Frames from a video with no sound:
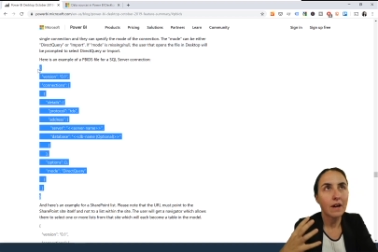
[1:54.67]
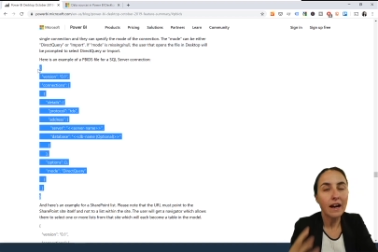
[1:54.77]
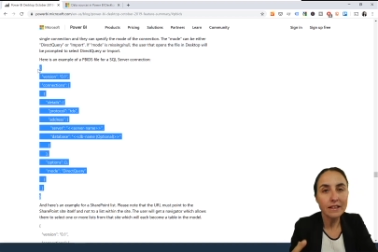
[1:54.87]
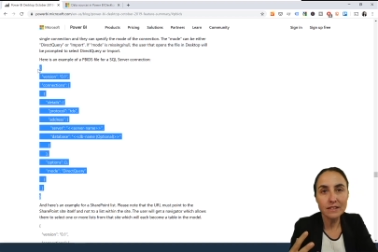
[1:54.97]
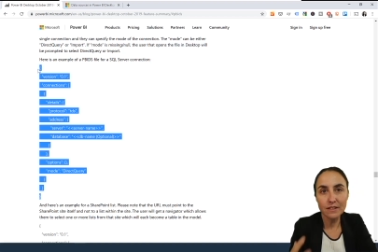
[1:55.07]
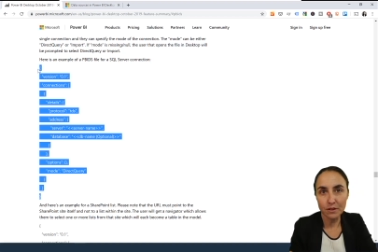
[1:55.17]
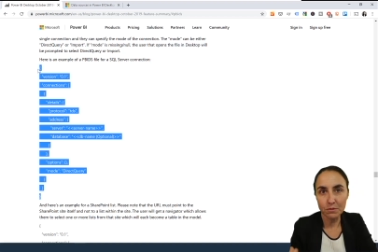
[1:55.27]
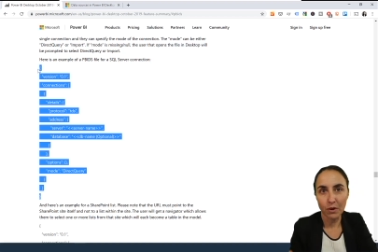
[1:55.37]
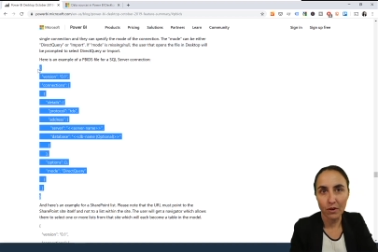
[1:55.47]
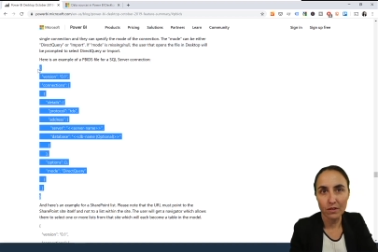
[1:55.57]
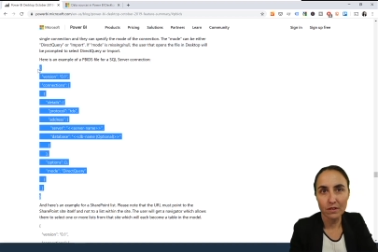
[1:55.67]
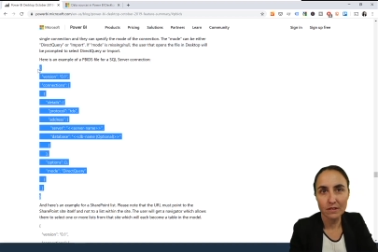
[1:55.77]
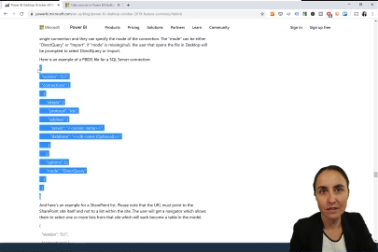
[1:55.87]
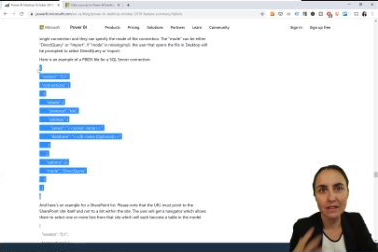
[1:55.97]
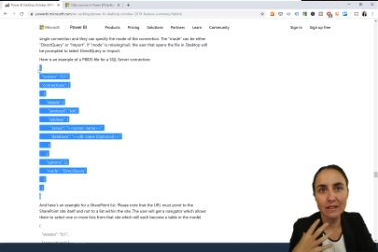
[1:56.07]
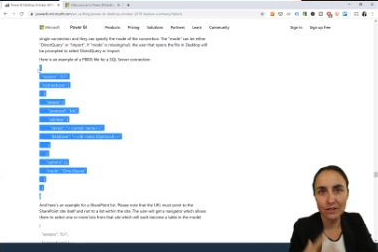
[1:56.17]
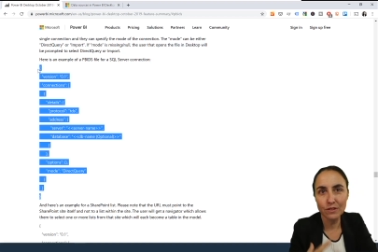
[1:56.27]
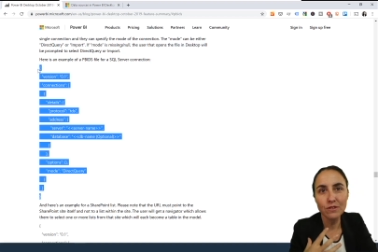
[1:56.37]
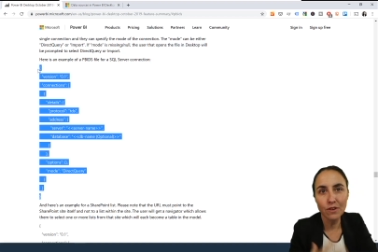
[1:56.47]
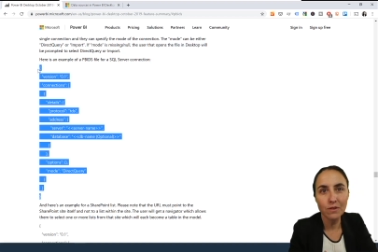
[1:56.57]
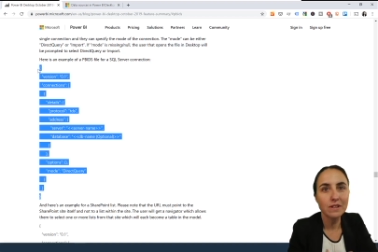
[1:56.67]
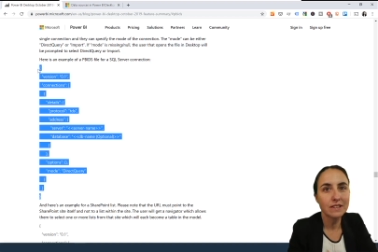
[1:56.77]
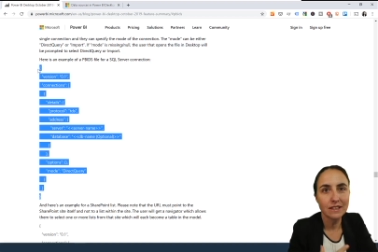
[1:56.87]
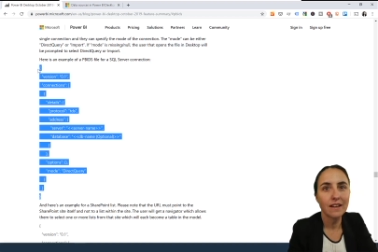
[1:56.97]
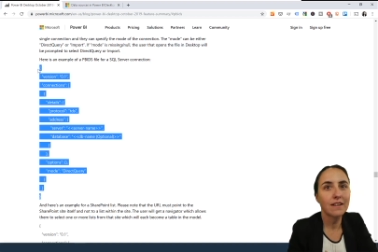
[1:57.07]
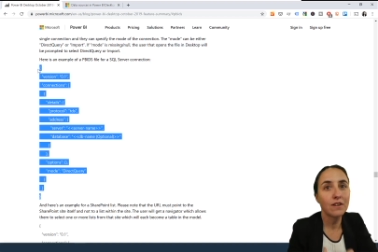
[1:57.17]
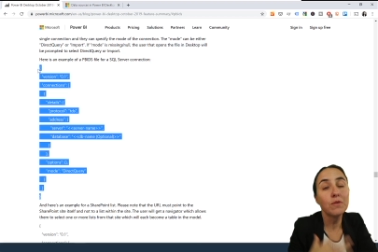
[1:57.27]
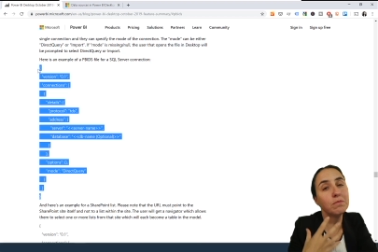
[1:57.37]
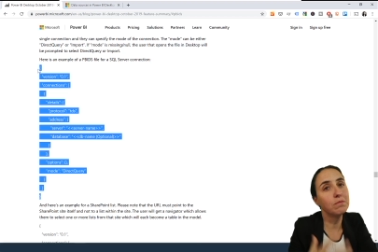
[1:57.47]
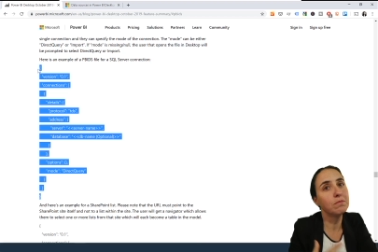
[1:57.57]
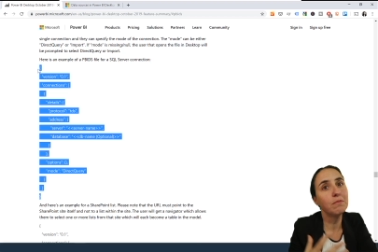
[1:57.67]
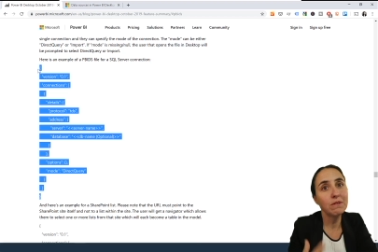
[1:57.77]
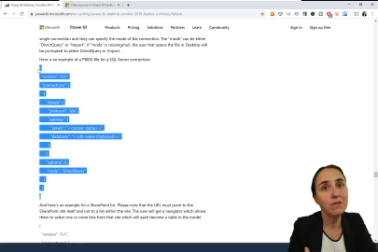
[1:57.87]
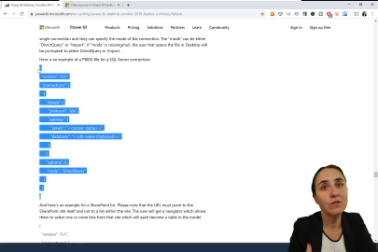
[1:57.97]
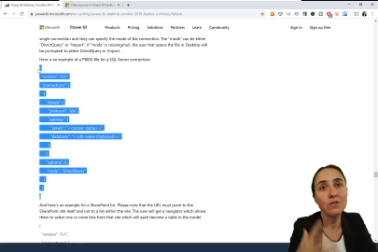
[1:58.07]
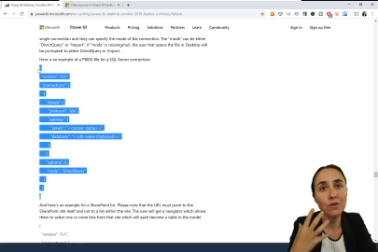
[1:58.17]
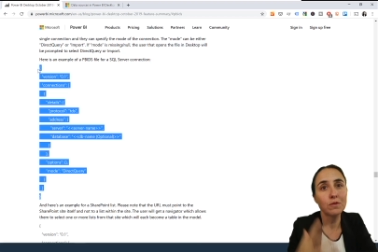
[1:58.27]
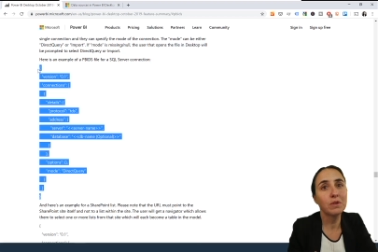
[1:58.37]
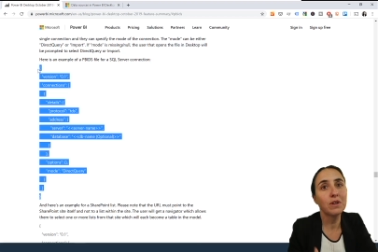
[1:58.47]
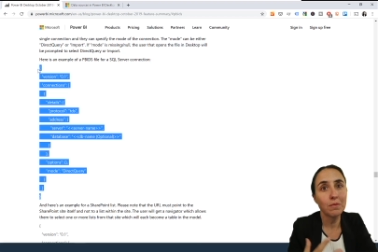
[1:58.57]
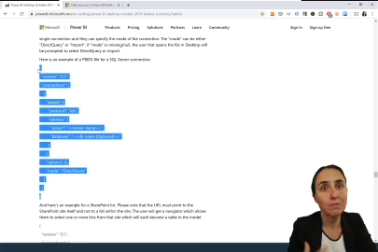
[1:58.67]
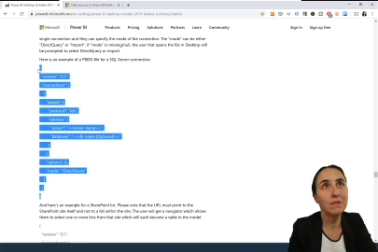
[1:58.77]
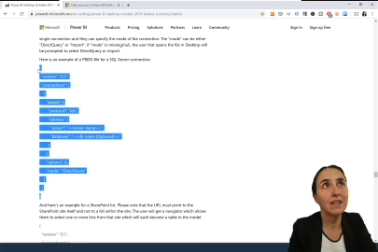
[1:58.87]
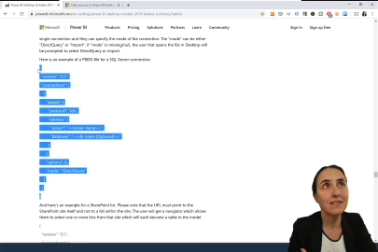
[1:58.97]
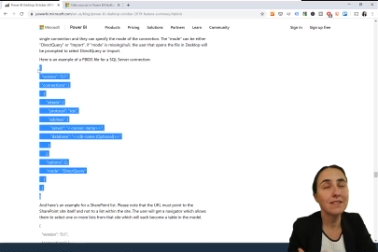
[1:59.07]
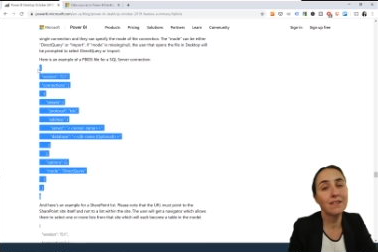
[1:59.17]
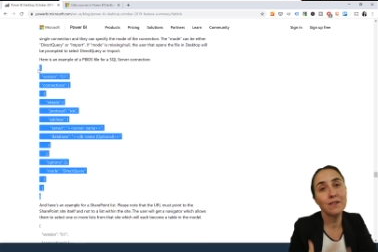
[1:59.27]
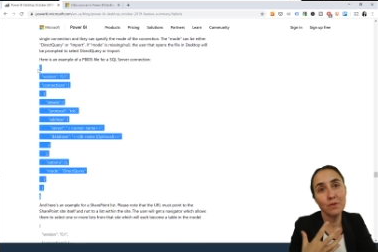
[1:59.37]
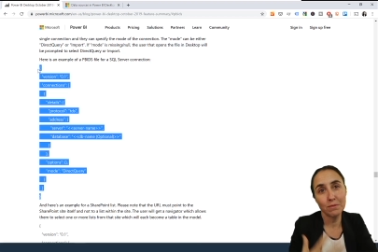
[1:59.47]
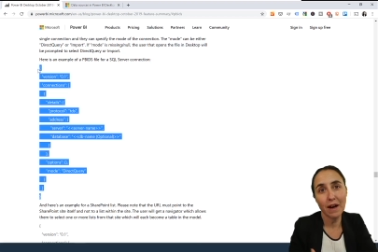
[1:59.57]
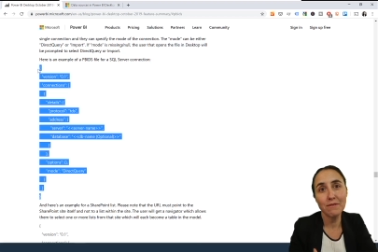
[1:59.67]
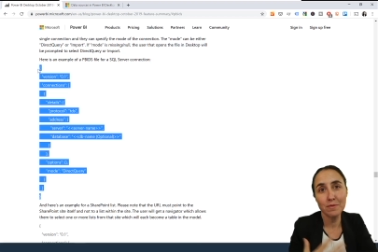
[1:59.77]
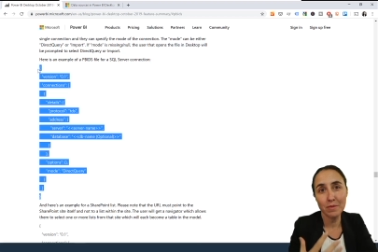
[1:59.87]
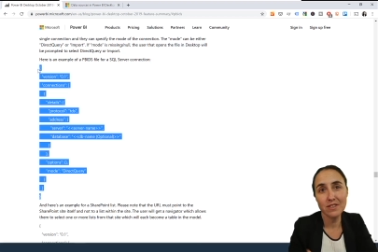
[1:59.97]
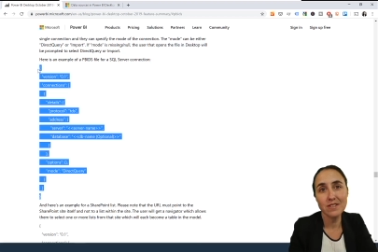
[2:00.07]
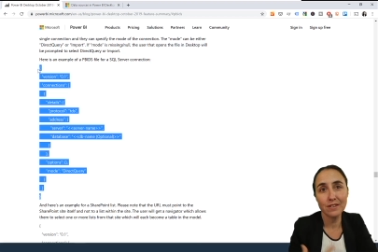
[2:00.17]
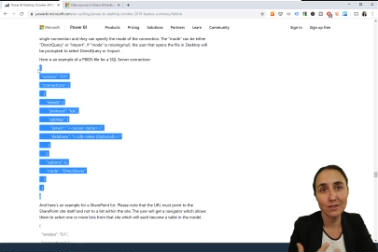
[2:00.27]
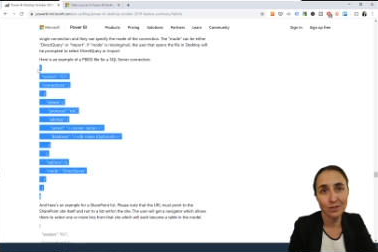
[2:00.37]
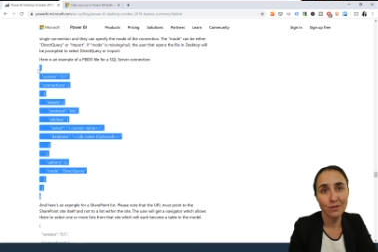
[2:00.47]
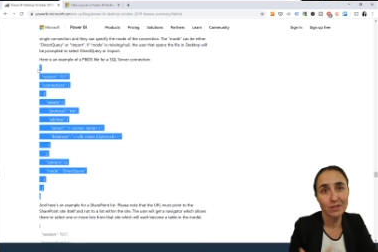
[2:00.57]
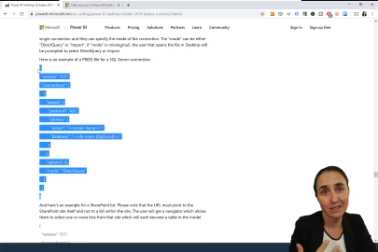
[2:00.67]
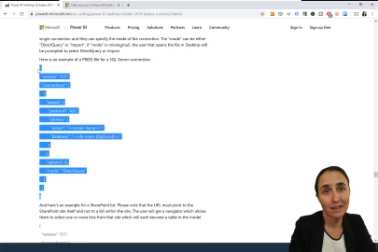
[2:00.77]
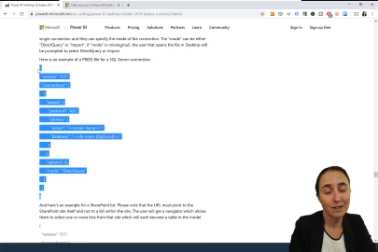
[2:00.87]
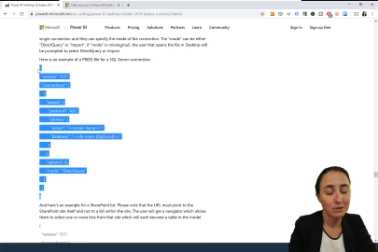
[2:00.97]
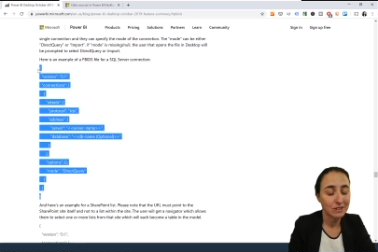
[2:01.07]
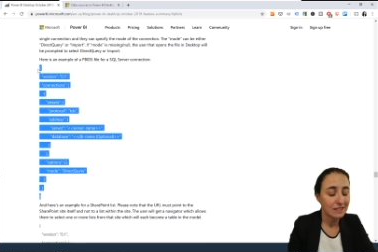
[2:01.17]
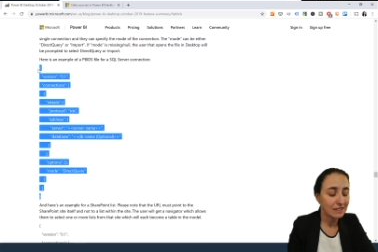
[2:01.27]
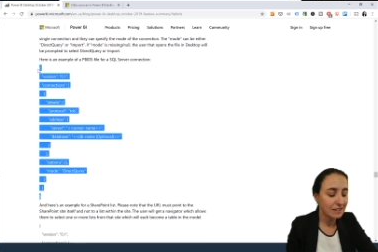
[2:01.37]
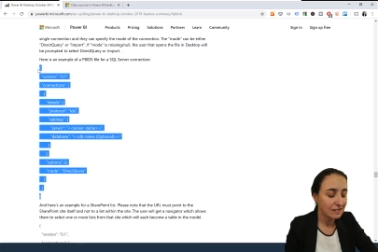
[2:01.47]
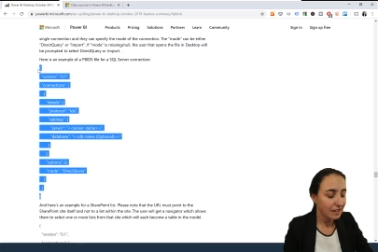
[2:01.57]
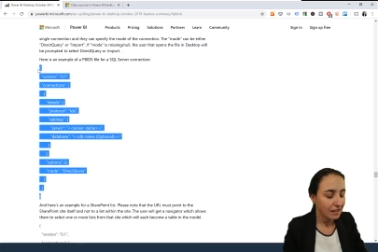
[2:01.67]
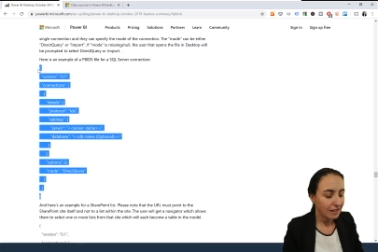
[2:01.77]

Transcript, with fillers: IT world, you know exactly, or maybe you don't, but I'm guessing that you have a better chance to know exactly what this is.